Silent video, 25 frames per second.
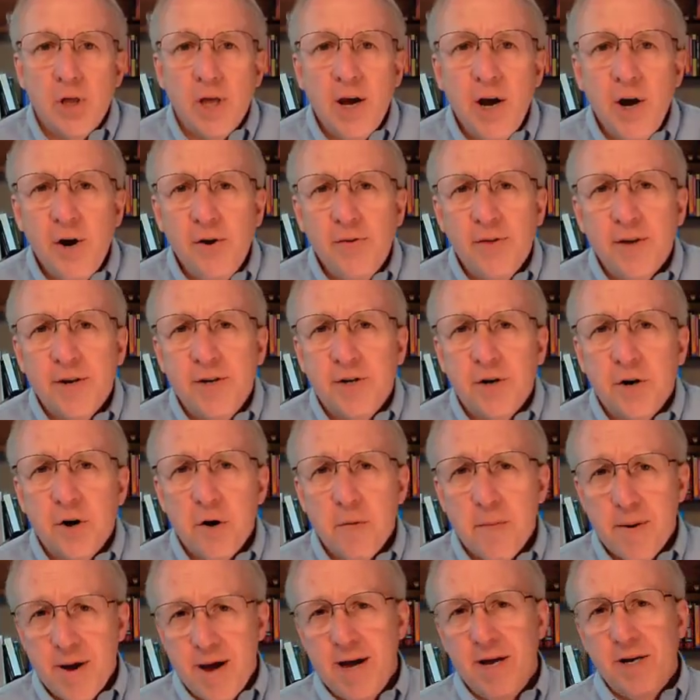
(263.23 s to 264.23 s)
hear the
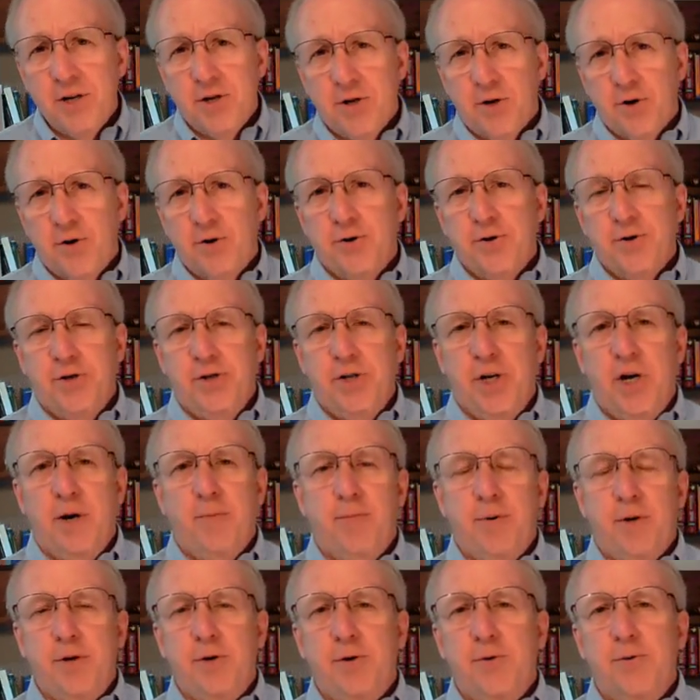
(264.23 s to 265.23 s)
term internship
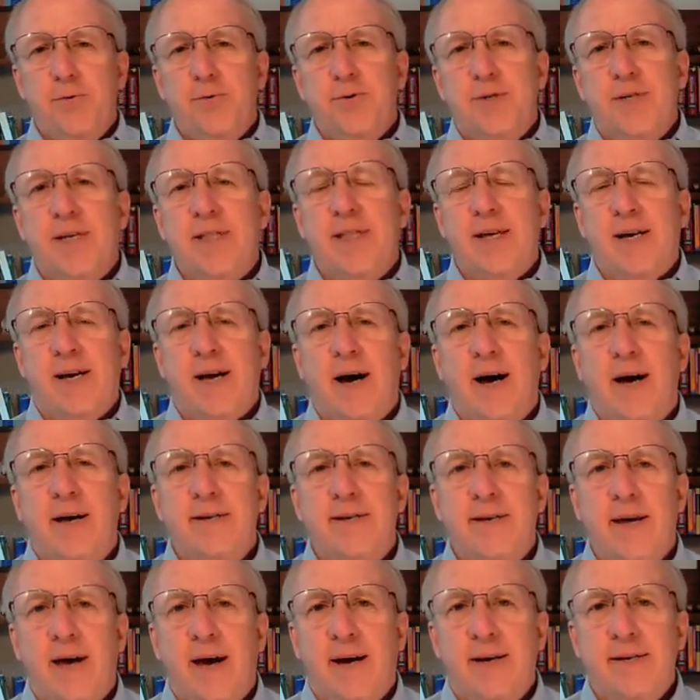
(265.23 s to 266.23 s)
used in the
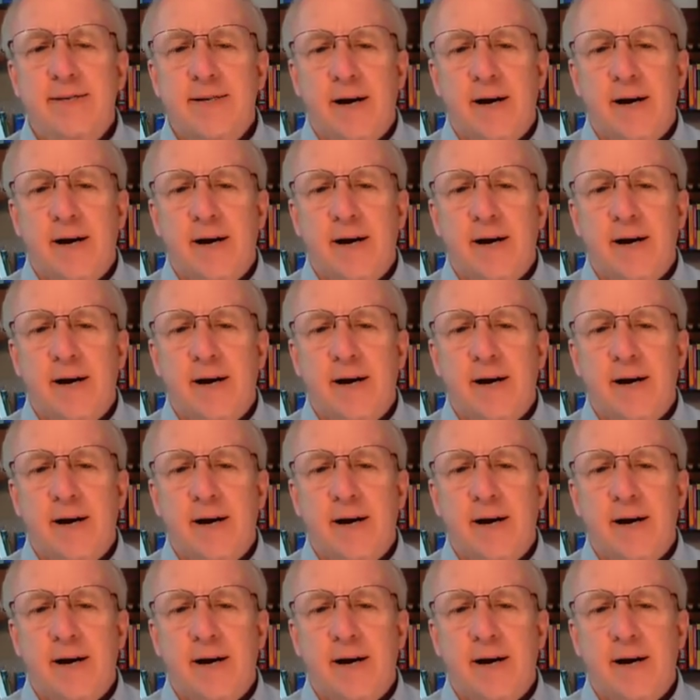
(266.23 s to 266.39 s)
context